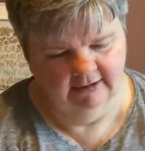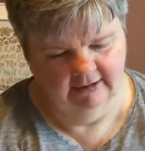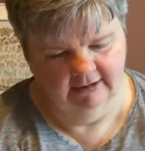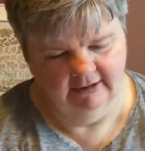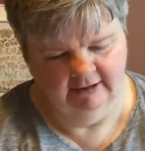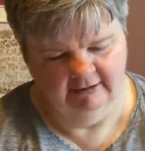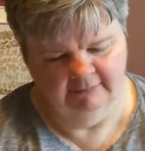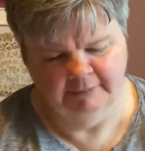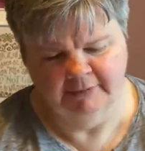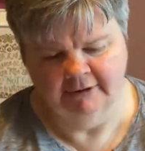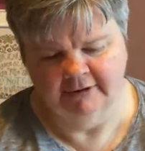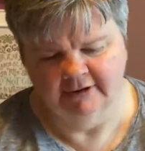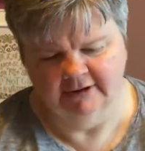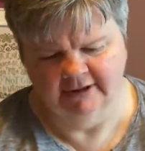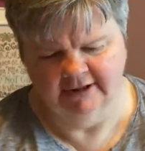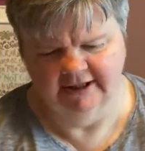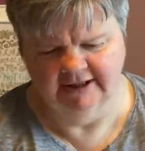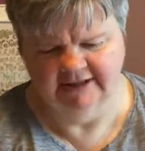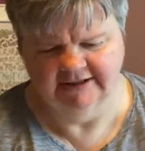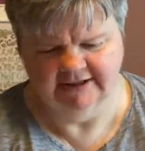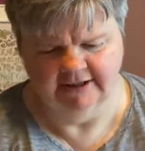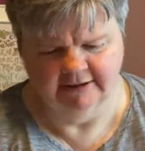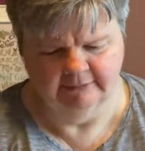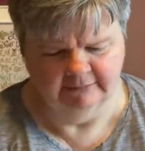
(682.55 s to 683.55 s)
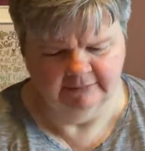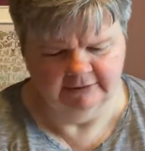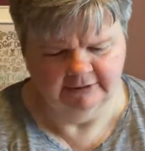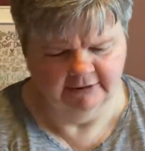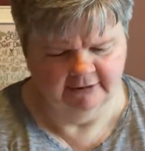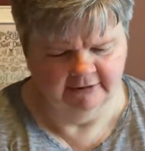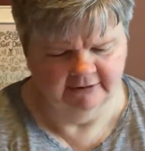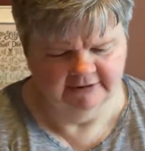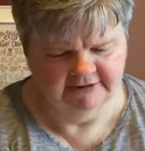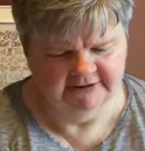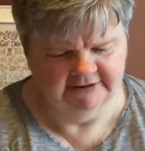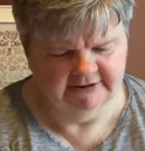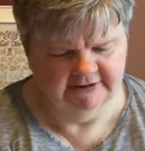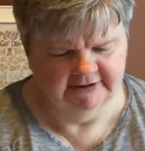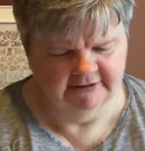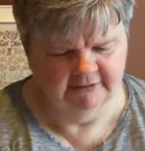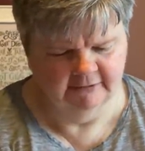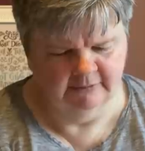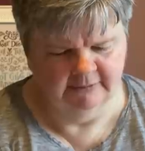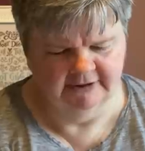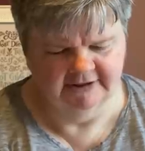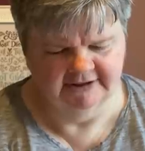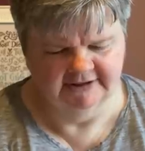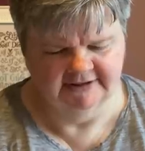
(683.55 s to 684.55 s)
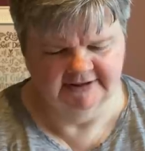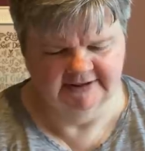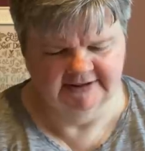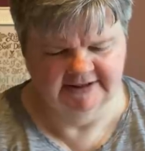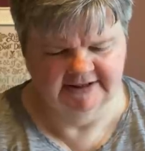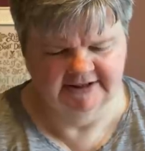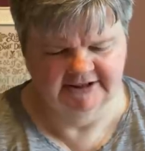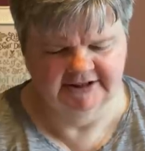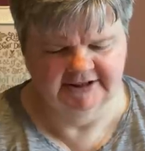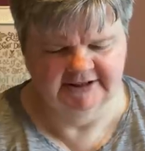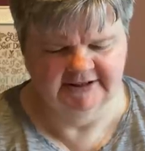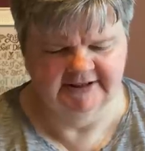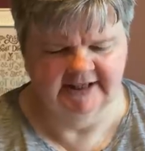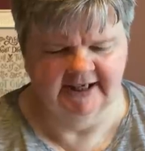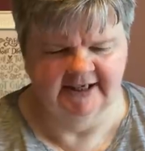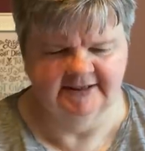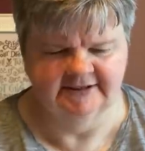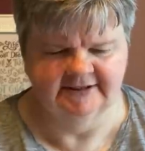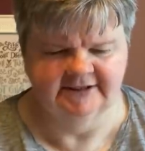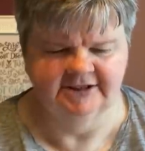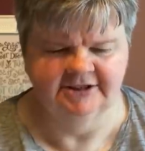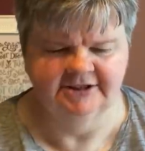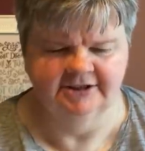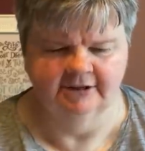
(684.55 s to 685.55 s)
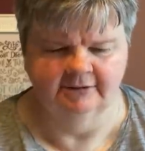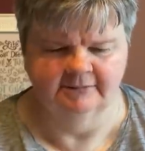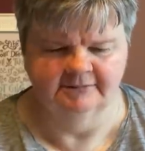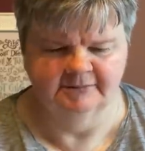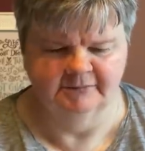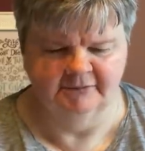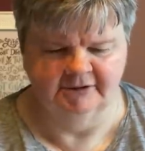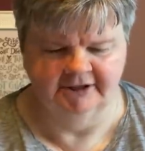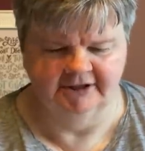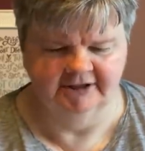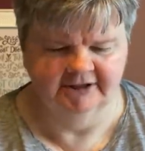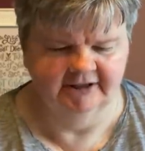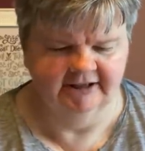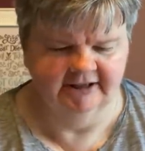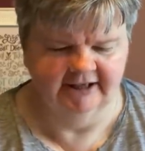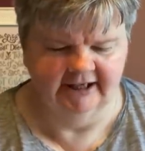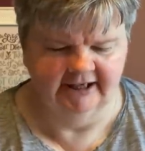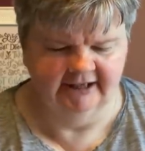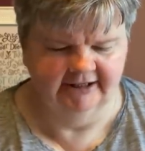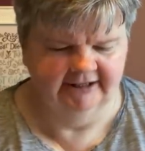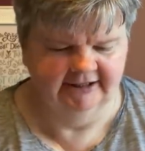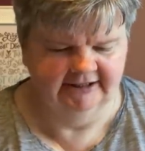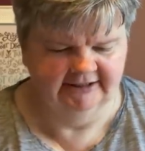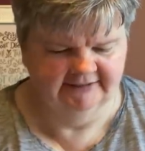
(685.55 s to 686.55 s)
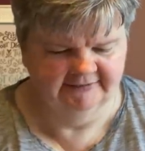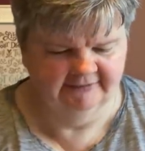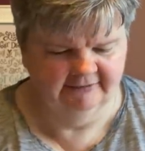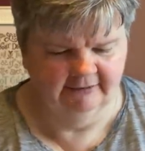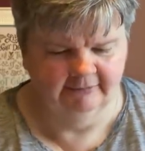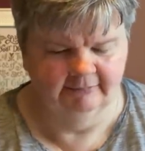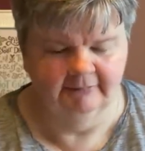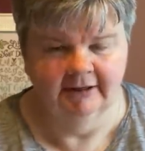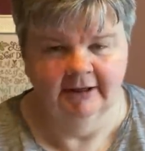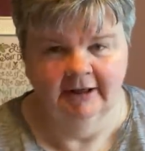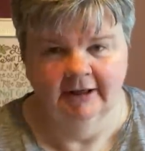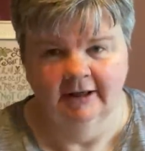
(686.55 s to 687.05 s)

I'll put a link down below to Quicks and Stitches Etsy shop where you can get these from.